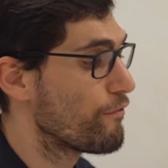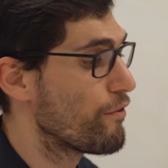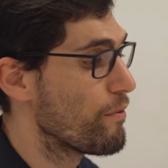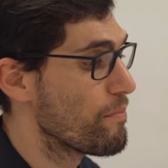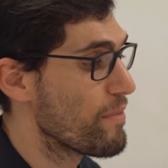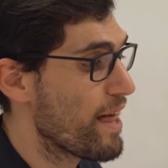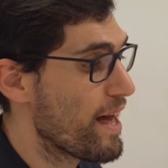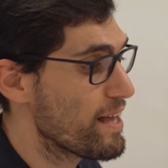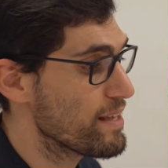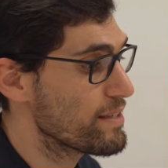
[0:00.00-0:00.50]

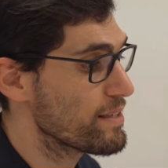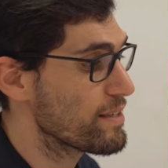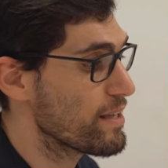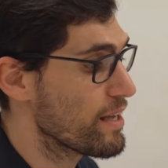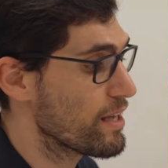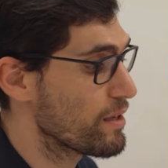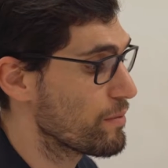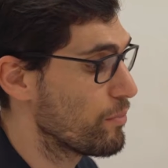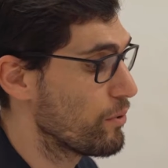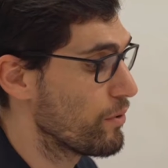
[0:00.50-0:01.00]
from that
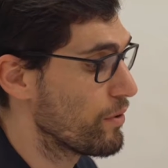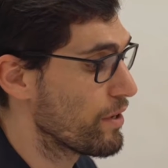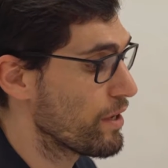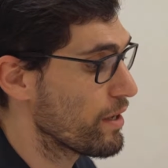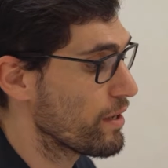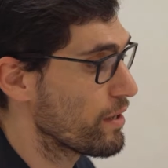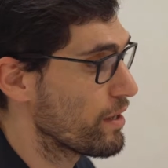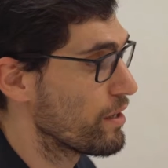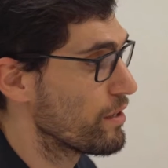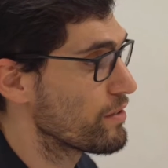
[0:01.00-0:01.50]

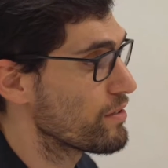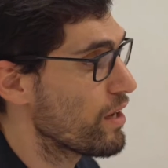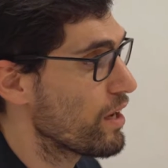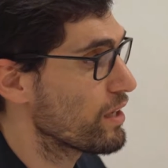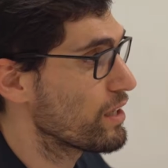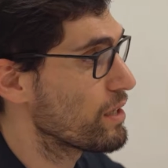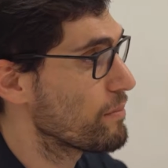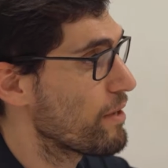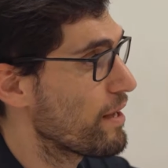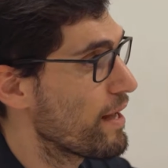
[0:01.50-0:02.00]
standpoint, and
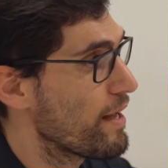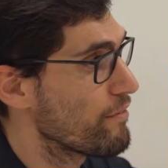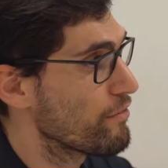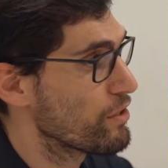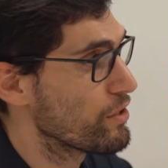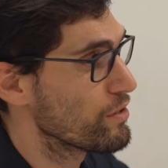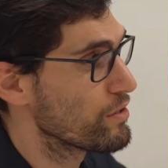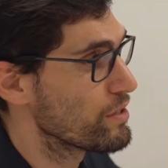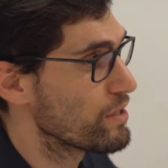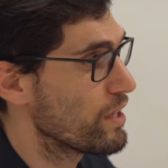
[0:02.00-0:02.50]
talking about
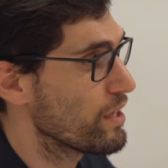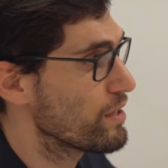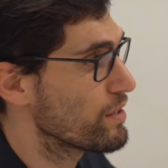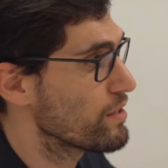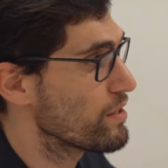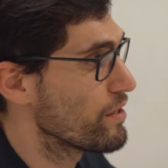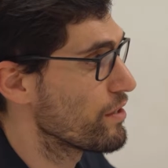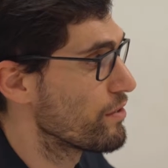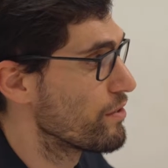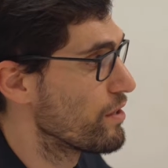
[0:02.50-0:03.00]
having your
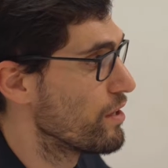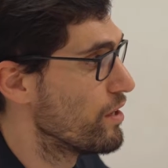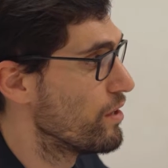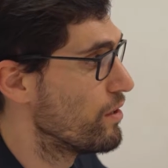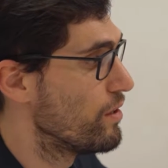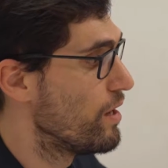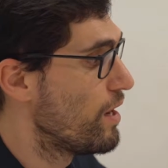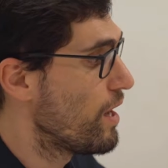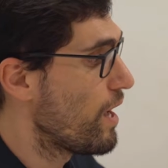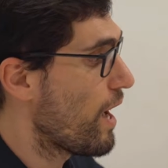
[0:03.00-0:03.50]
ducks in a
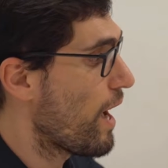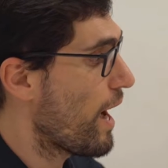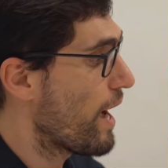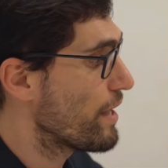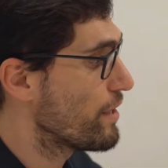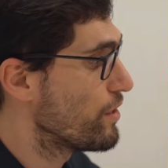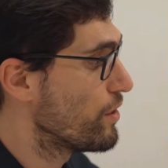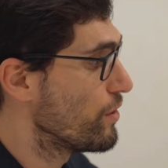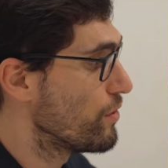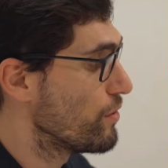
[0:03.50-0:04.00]
row,
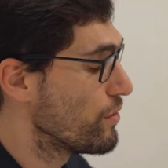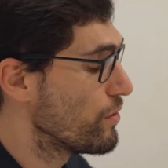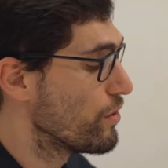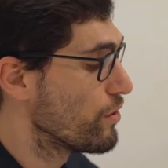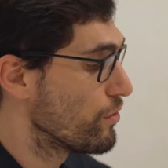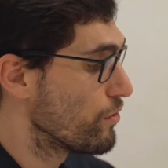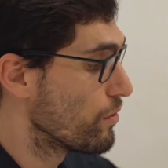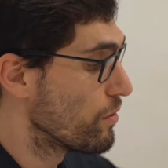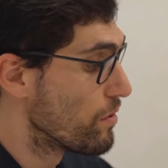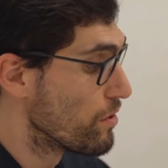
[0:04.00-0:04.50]
I know
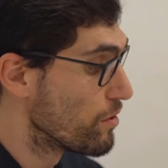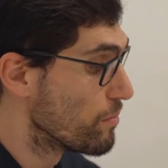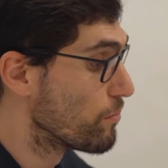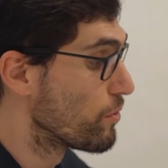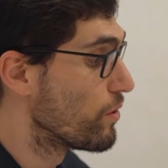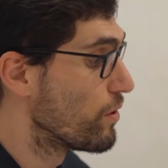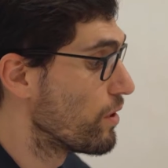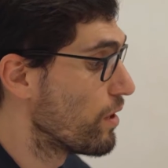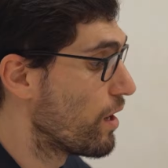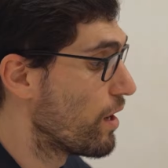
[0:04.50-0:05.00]
you're more